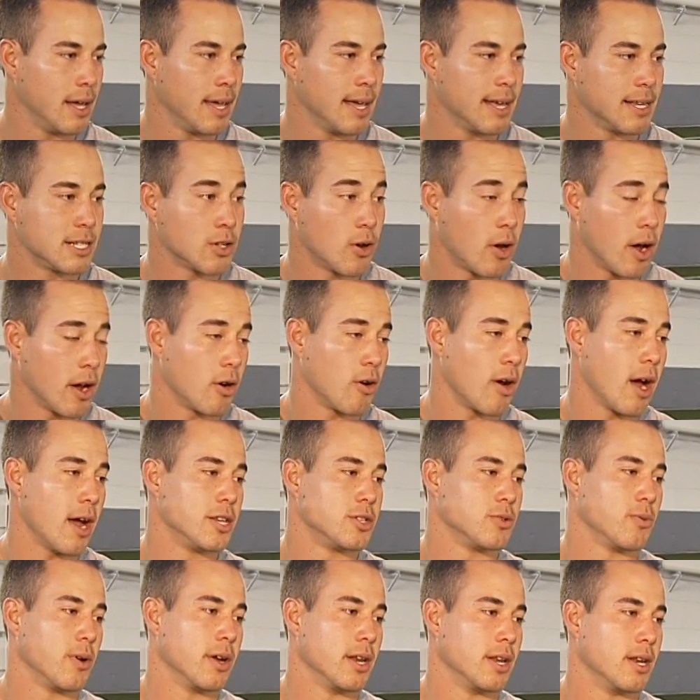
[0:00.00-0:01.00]
Yeah, so I
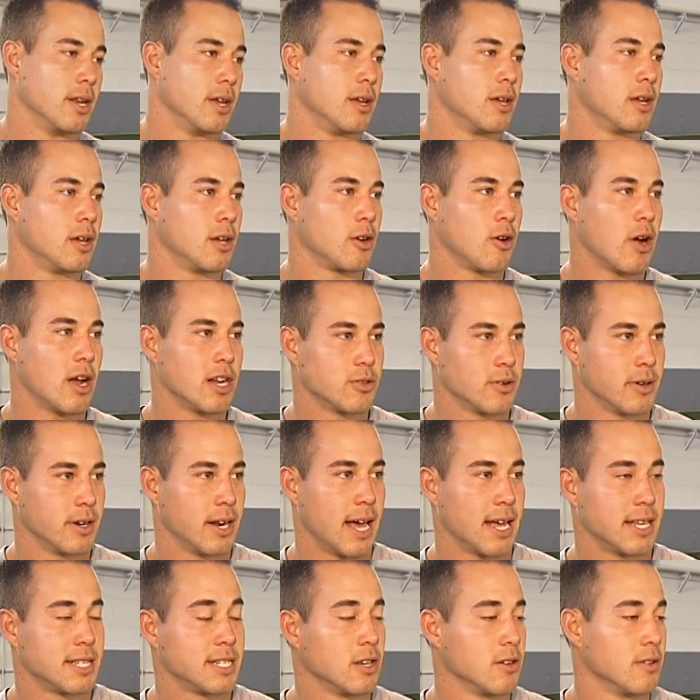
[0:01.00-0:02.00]
graduated
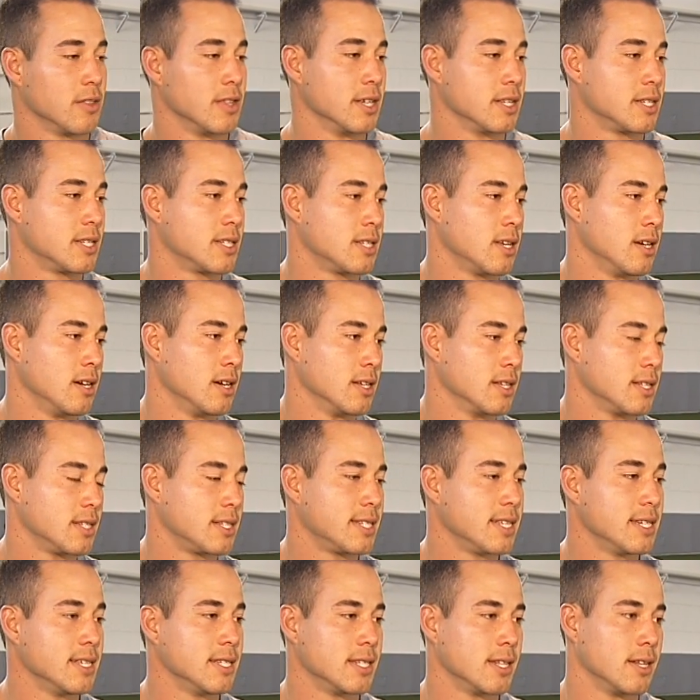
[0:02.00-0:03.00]
last year. This
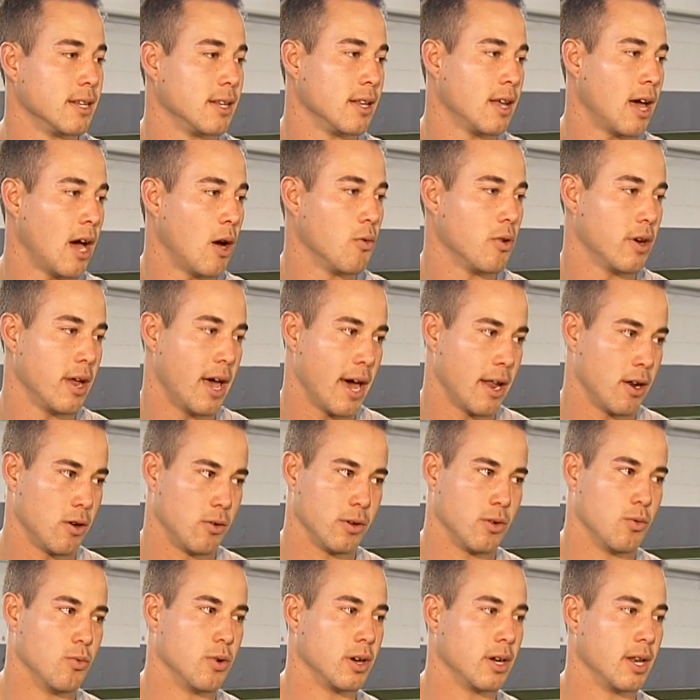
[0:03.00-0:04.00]
season, I would have had
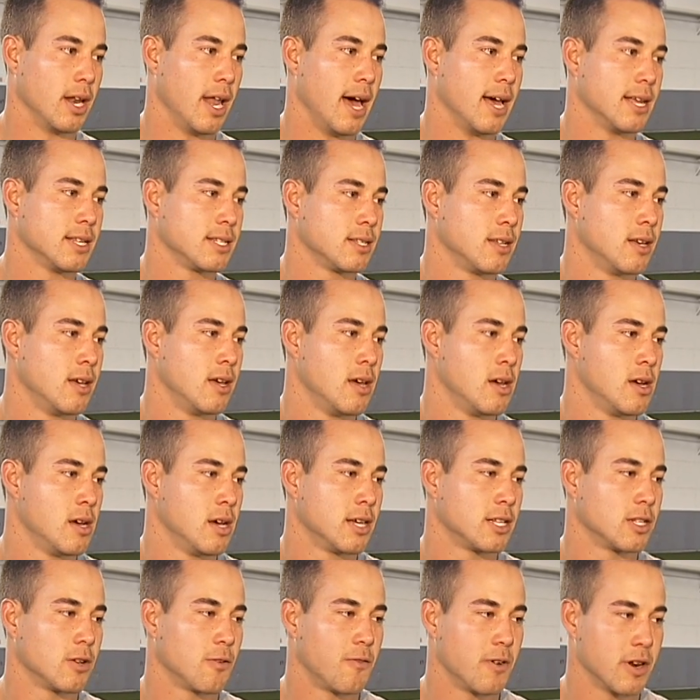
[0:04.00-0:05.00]
only one class.
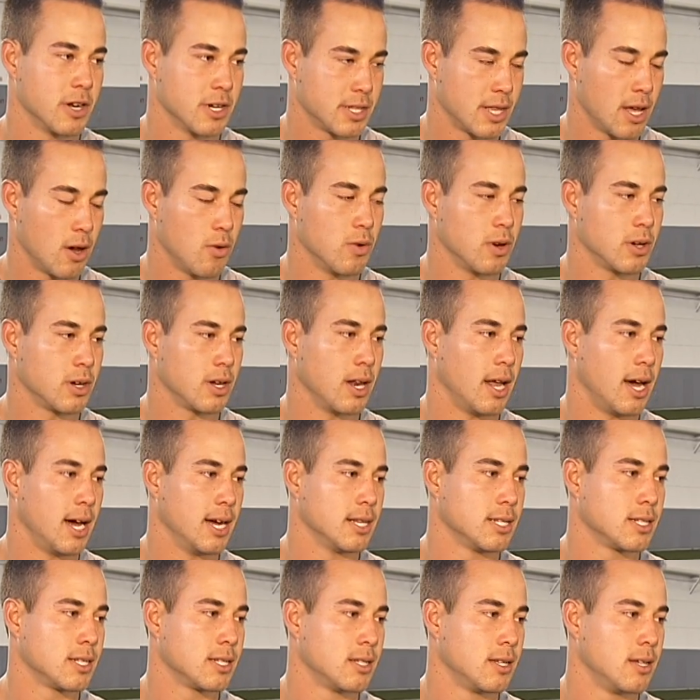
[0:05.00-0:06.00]
So finished that one
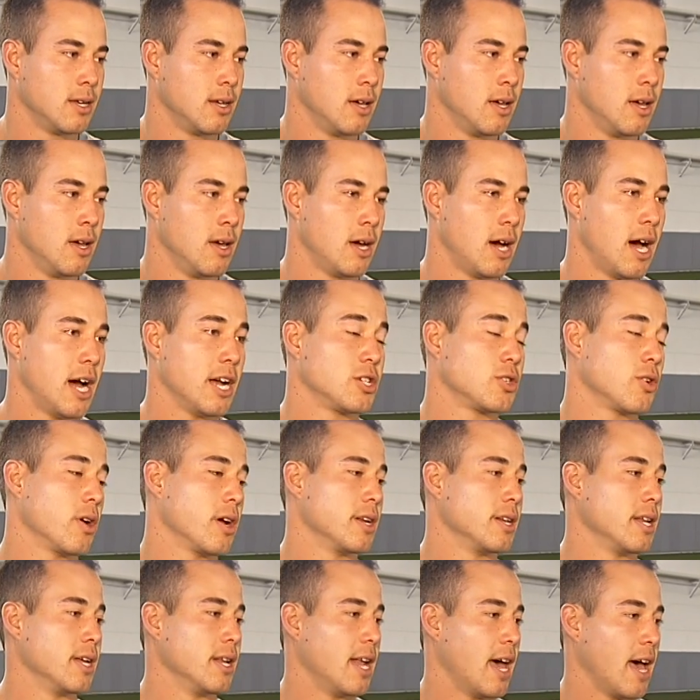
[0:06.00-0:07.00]
class. I
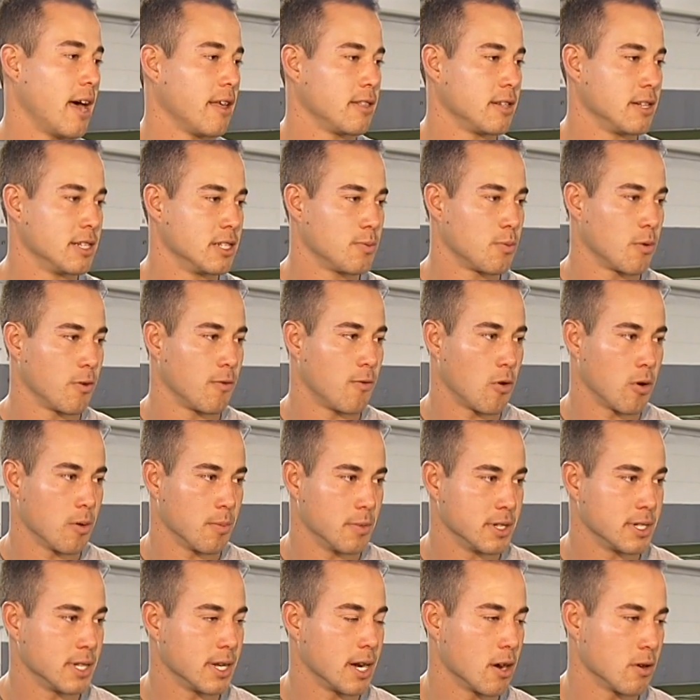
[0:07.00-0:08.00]
trained at Athletes
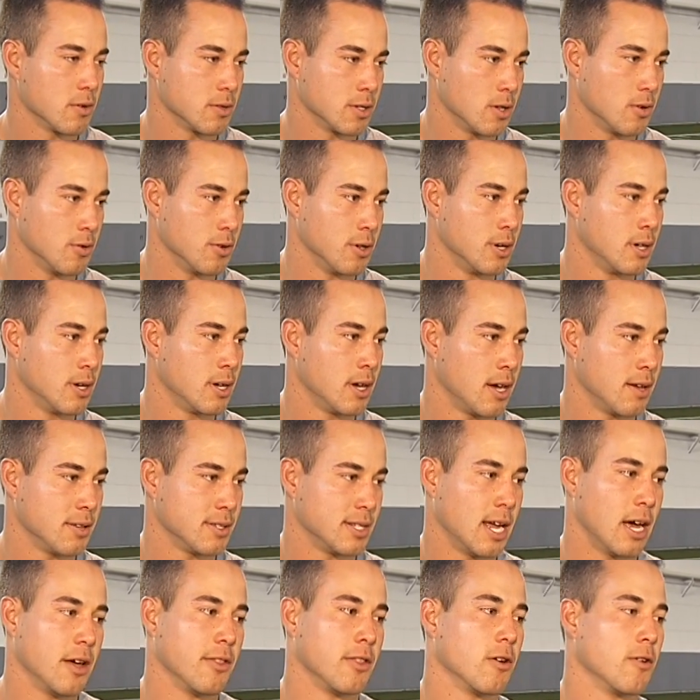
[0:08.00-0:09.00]
Performance in Arizona. I
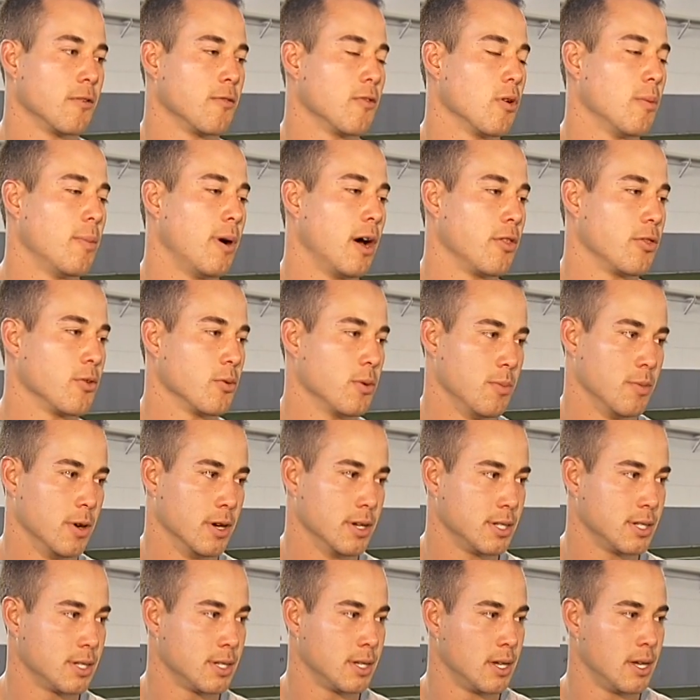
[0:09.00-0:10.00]
was down there for about 3
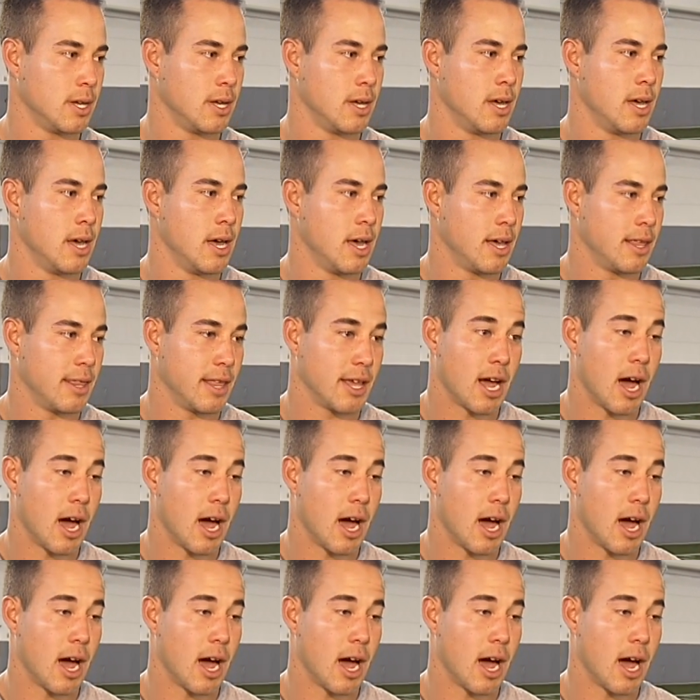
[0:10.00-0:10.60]
months. Mm-hmm.